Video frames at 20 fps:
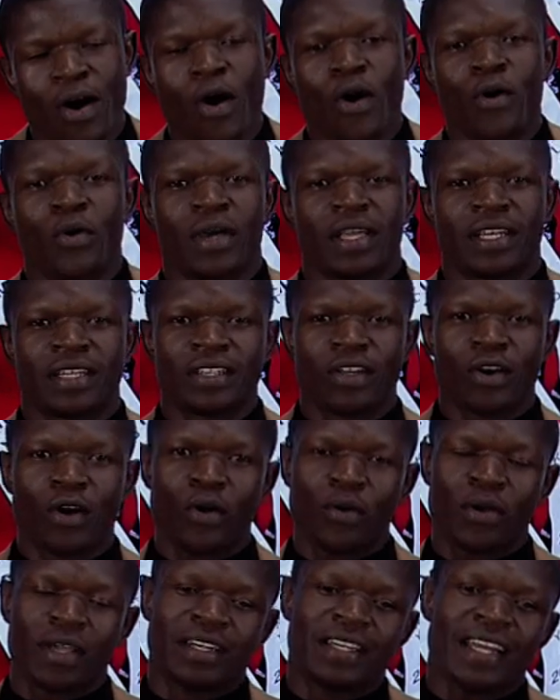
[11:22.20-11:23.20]
right, all
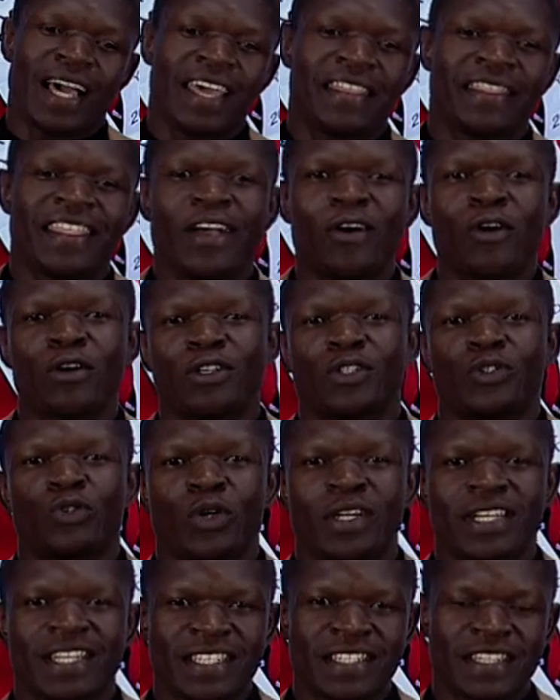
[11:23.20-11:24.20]
right. I think on
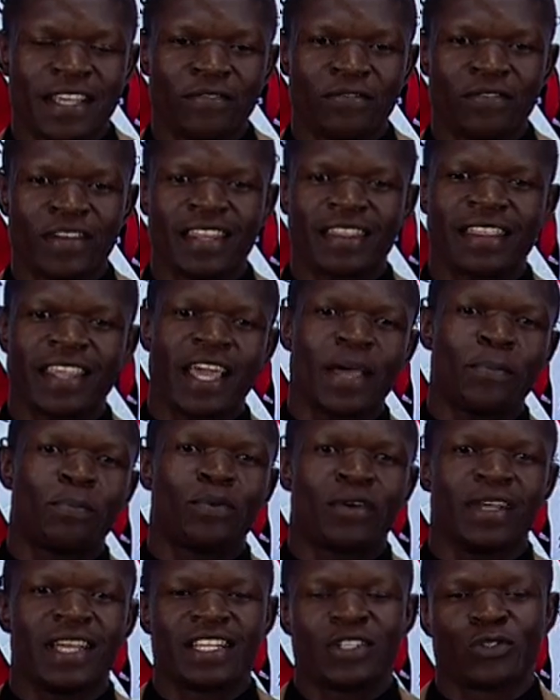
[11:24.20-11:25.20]
27th
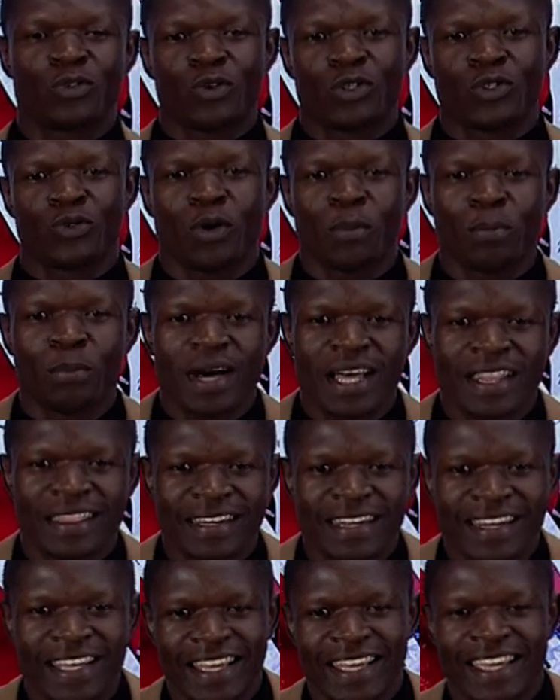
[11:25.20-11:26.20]
April, it was your
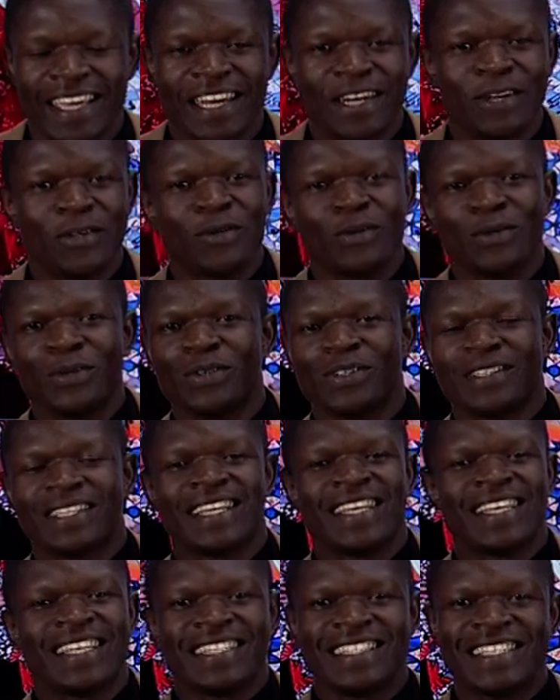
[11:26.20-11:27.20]
birthday. Can you
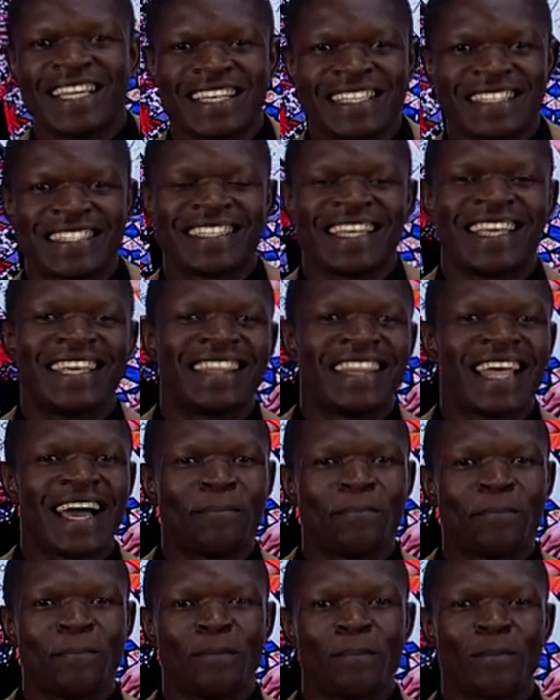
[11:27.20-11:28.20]
just say the
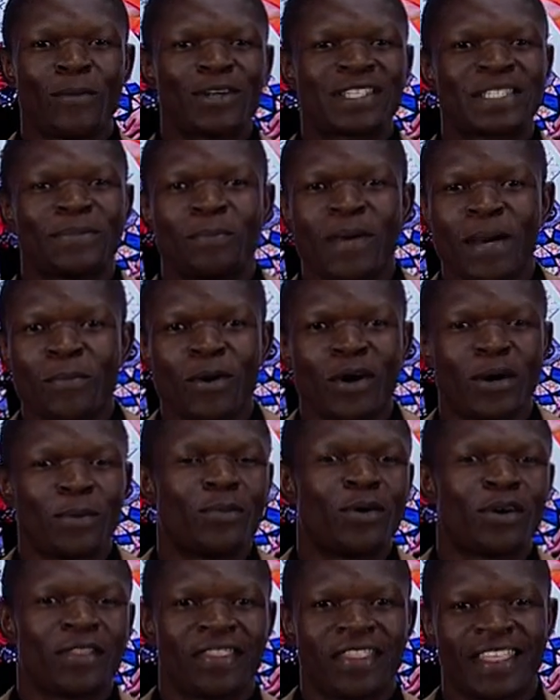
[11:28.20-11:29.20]
most
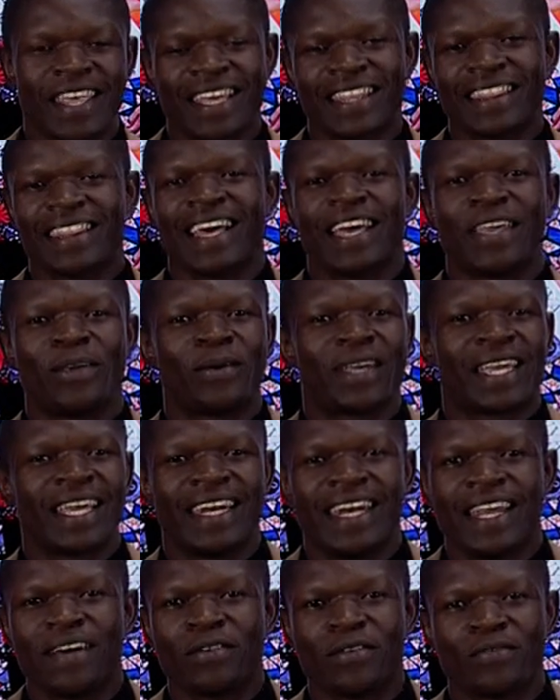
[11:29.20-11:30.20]
memorable thing that you can
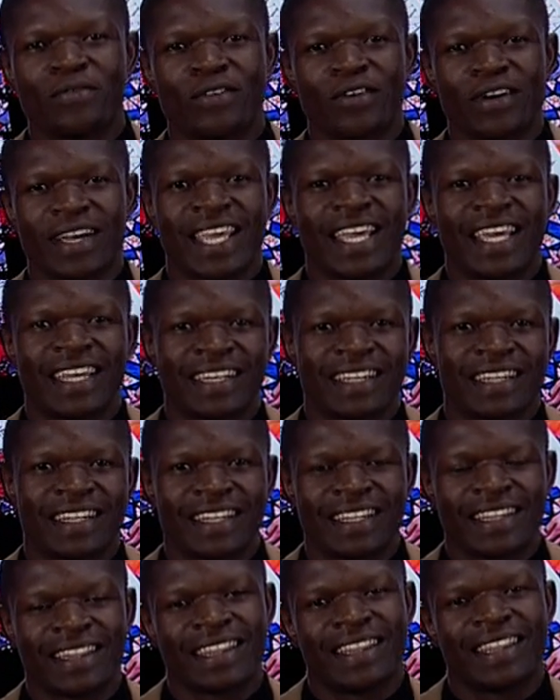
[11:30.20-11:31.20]
never forget
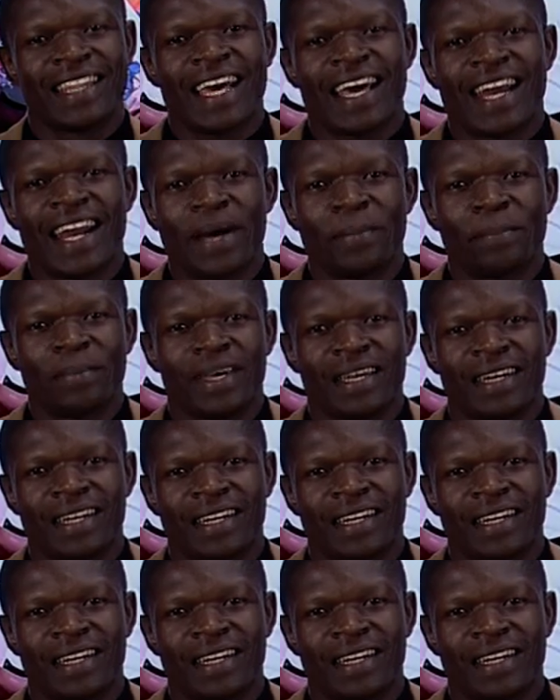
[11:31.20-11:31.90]
that happened?